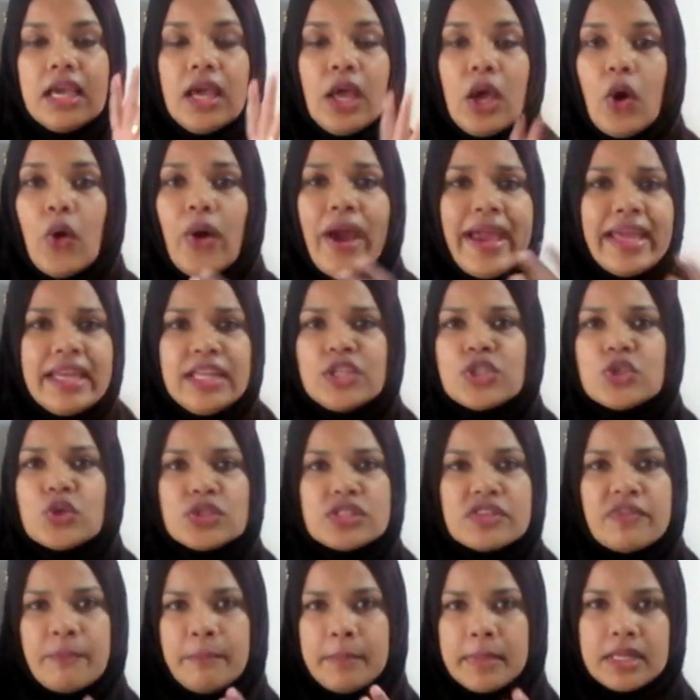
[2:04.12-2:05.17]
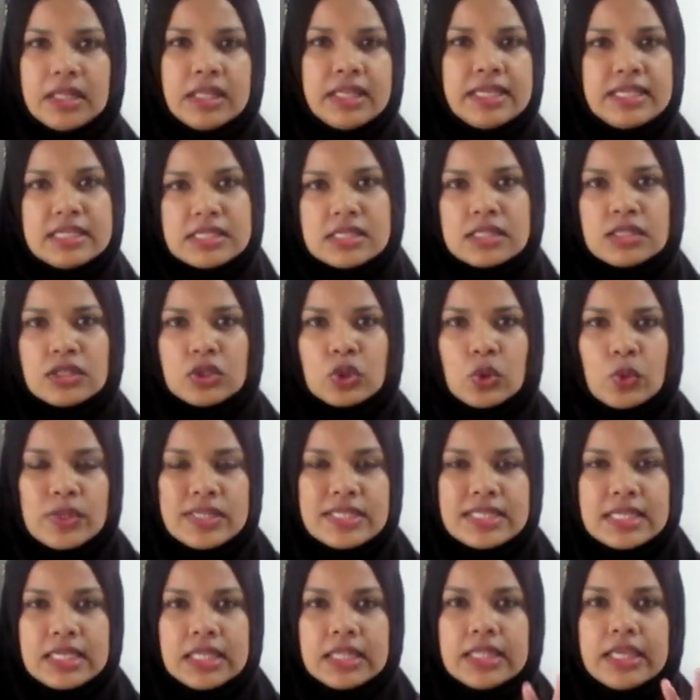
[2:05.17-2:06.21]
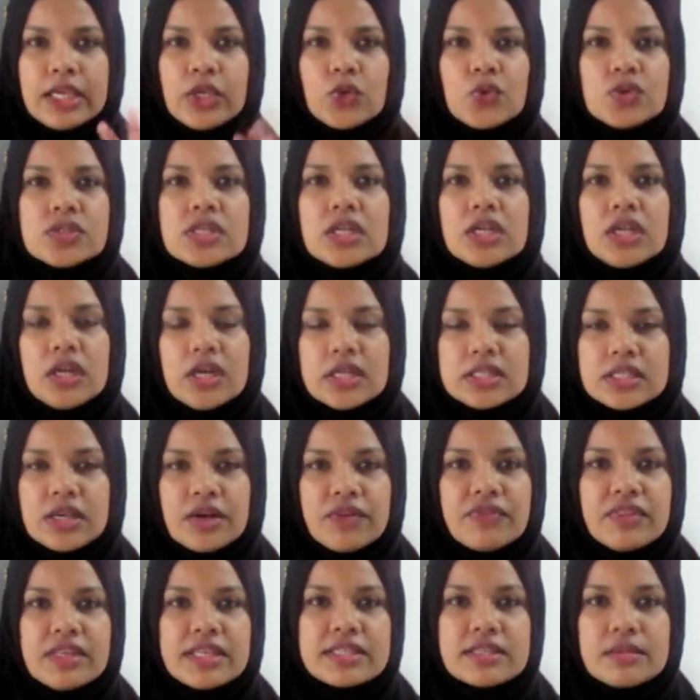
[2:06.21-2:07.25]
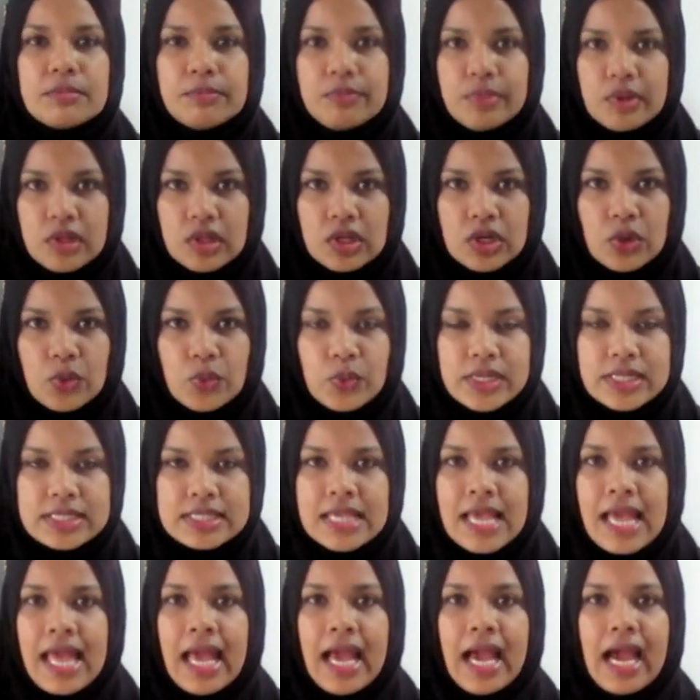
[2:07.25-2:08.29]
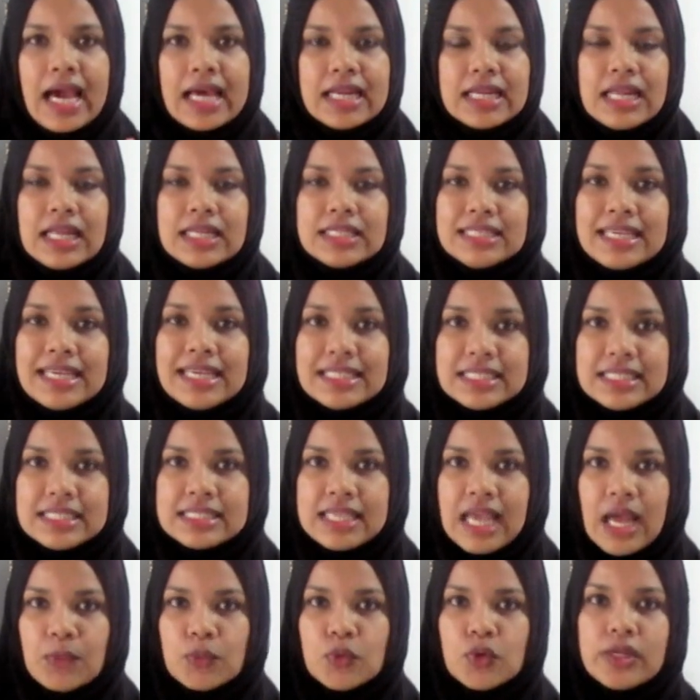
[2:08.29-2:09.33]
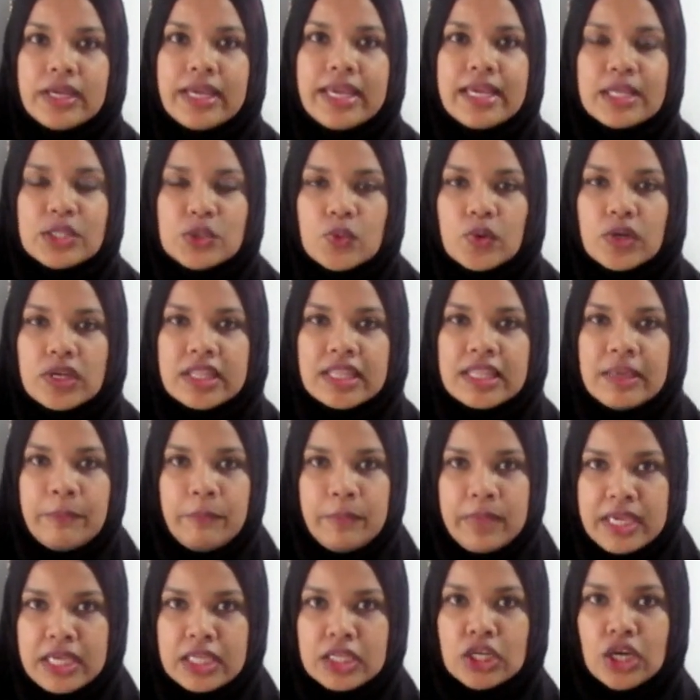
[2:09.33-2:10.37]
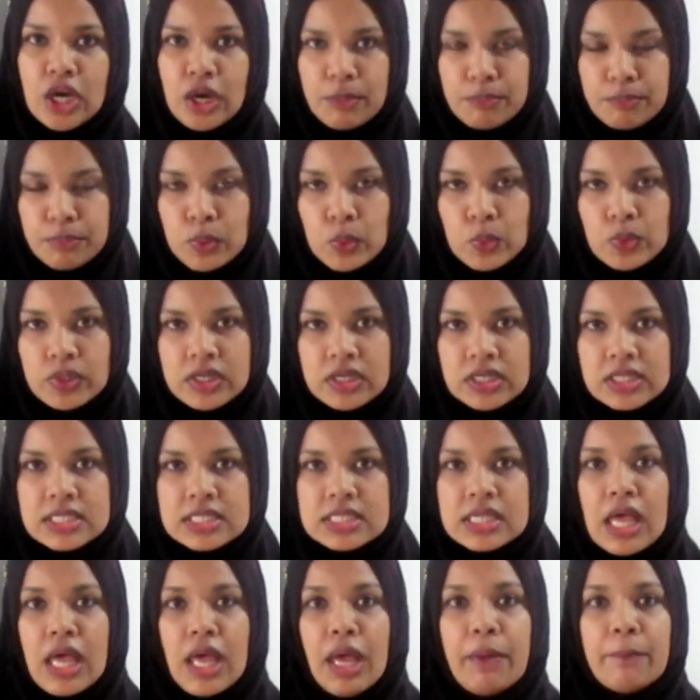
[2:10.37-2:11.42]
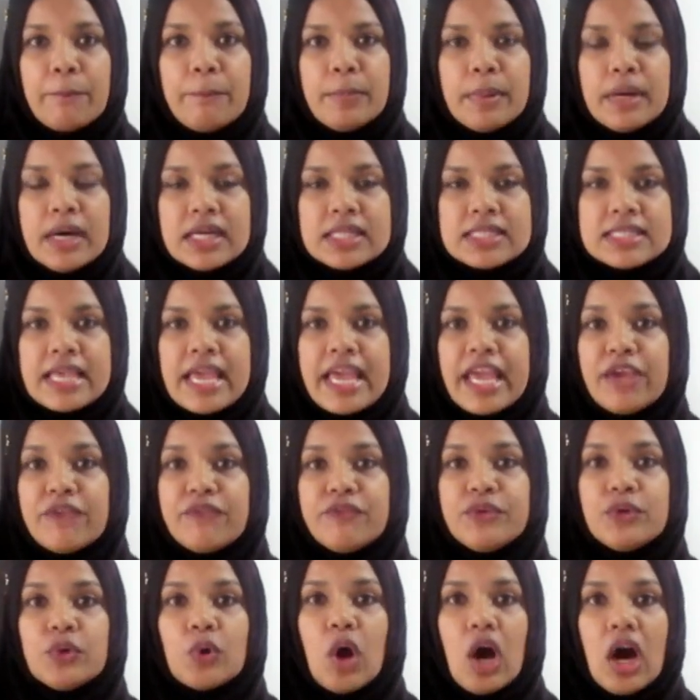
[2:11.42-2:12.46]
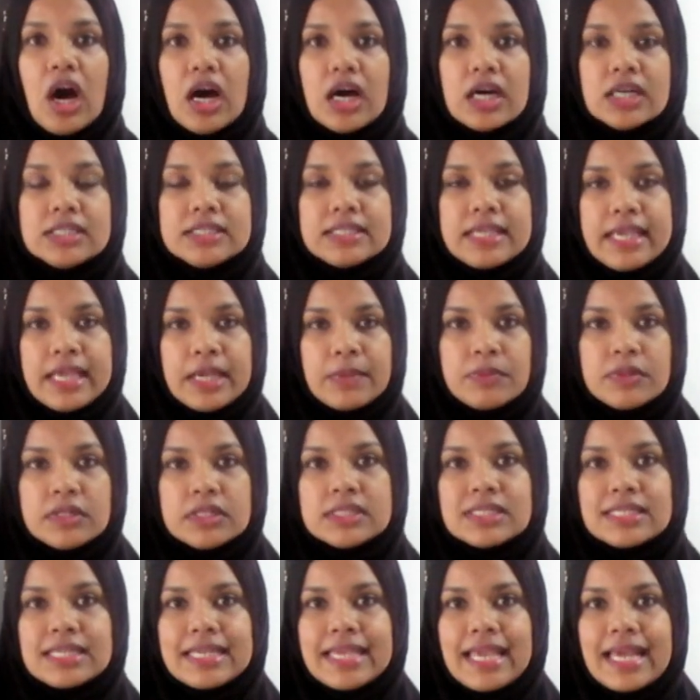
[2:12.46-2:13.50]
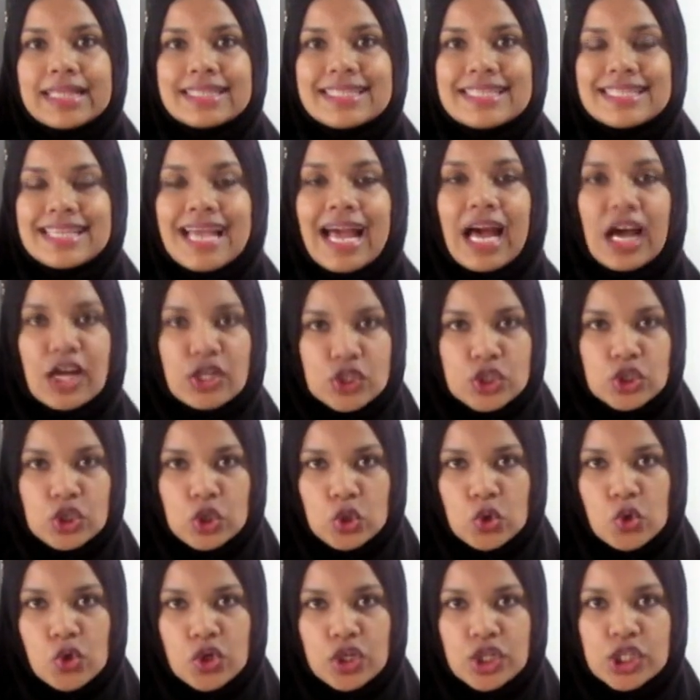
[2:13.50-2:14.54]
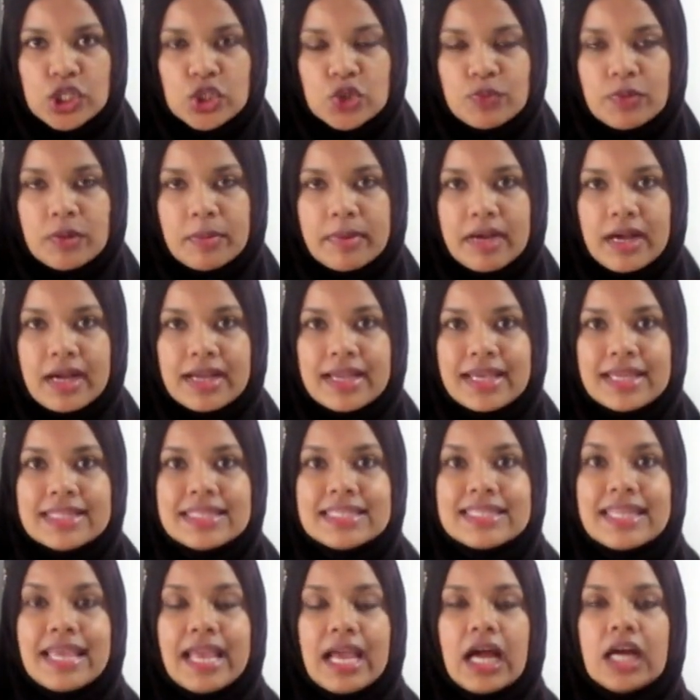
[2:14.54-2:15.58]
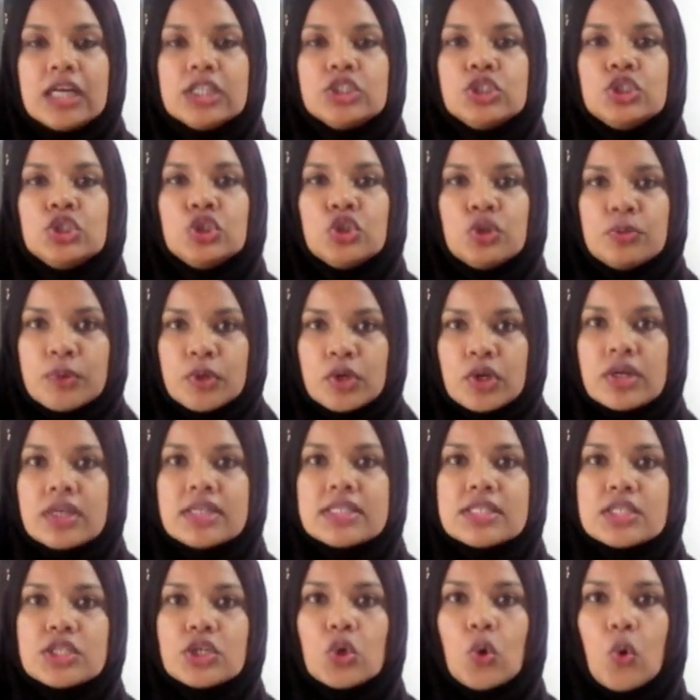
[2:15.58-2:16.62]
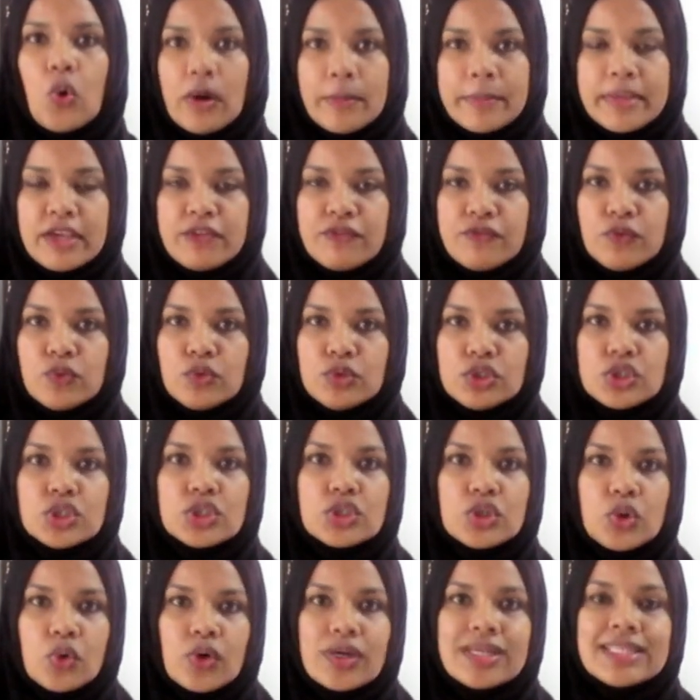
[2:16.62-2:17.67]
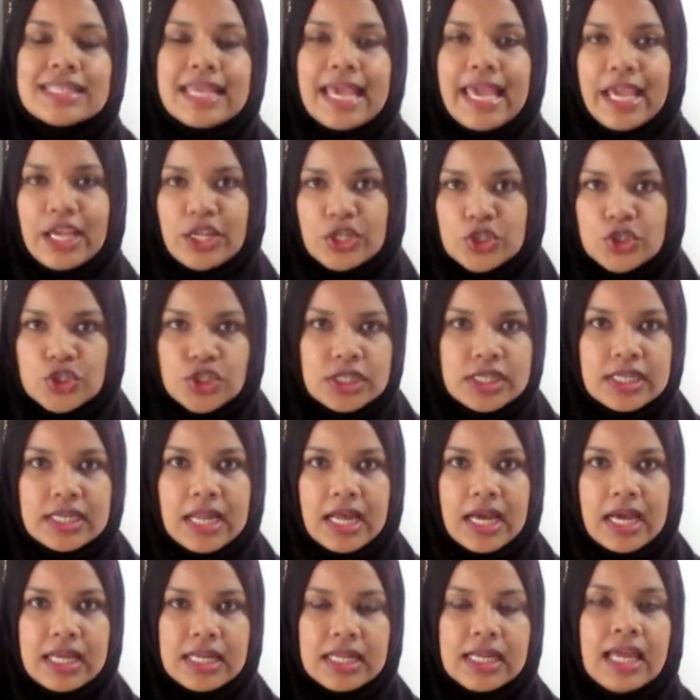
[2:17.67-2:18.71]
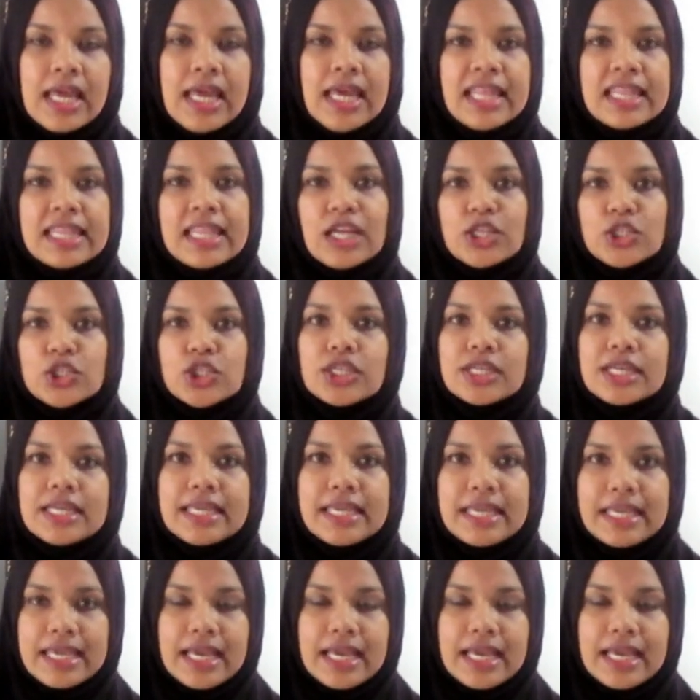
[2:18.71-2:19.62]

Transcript: or any sort of Middle Eastern cuisine. They use a lot of this bulgur wheat, and in the tabbouleh it's one of the main components. But if you aren't able to get it at your local supermarkets, there are numerous gourmet food stores in Trinidad that you can